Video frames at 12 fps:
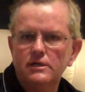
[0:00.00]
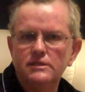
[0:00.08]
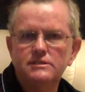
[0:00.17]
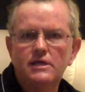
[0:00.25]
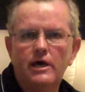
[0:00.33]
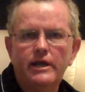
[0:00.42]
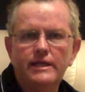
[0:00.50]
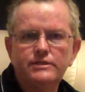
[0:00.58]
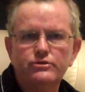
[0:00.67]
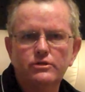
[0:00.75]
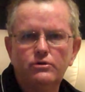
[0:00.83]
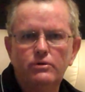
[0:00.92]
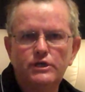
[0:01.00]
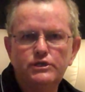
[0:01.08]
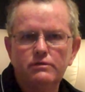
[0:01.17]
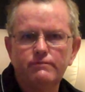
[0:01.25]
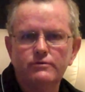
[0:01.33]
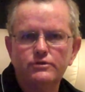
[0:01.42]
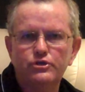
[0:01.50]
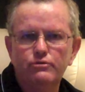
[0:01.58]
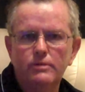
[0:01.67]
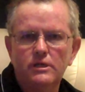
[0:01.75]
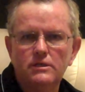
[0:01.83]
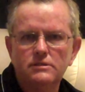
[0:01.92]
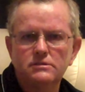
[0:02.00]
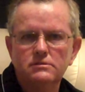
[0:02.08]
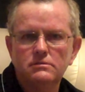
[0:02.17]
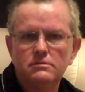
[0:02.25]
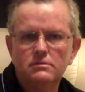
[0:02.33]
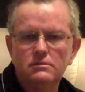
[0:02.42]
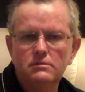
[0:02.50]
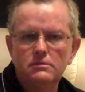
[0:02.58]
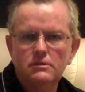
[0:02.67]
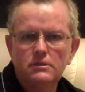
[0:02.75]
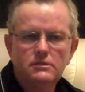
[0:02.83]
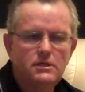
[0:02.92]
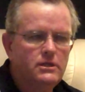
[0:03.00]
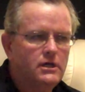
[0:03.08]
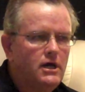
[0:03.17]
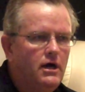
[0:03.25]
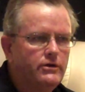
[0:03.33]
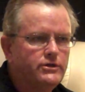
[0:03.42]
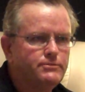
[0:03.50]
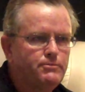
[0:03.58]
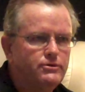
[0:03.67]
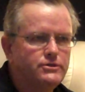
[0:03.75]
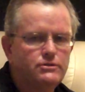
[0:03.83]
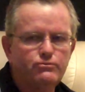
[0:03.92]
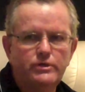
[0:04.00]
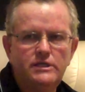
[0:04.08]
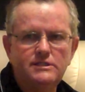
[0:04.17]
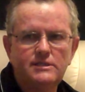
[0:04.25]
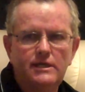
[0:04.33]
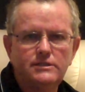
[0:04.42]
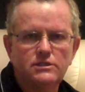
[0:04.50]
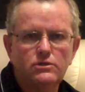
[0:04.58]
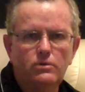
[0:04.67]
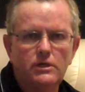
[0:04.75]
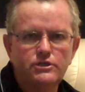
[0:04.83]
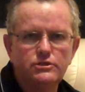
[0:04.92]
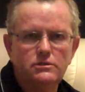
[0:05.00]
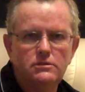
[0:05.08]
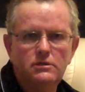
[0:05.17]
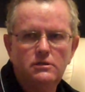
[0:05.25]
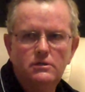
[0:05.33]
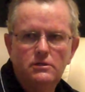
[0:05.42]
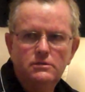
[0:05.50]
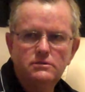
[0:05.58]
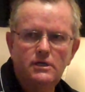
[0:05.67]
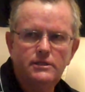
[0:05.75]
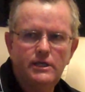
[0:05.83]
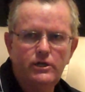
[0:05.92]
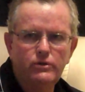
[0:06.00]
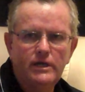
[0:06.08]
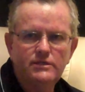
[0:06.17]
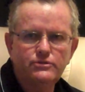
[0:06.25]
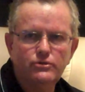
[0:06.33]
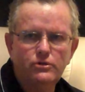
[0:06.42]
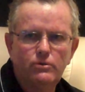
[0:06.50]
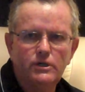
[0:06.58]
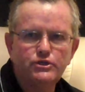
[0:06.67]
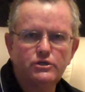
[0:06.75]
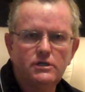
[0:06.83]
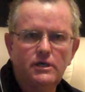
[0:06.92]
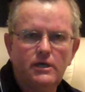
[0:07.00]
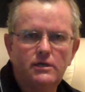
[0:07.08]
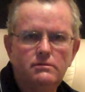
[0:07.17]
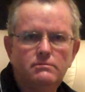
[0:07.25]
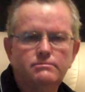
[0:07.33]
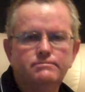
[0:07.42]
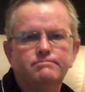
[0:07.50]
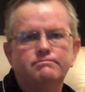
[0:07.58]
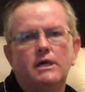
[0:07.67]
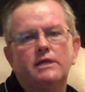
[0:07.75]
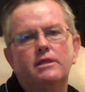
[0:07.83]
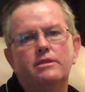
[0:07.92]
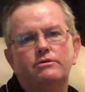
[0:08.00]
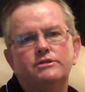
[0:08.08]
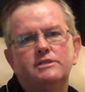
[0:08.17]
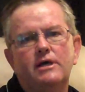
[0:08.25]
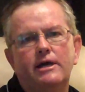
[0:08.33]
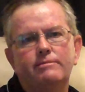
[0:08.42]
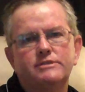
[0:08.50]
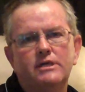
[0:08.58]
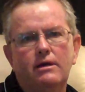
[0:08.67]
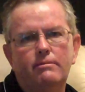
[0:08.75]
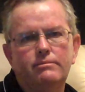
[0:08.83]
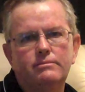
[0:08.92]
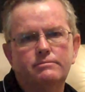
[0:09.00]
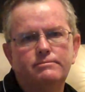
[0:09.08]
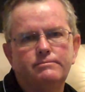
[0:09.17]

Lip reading: is not answer the question for 2 minutes. Then the congressperson restates the question. Then they don't answer the question again, and then there's time's up.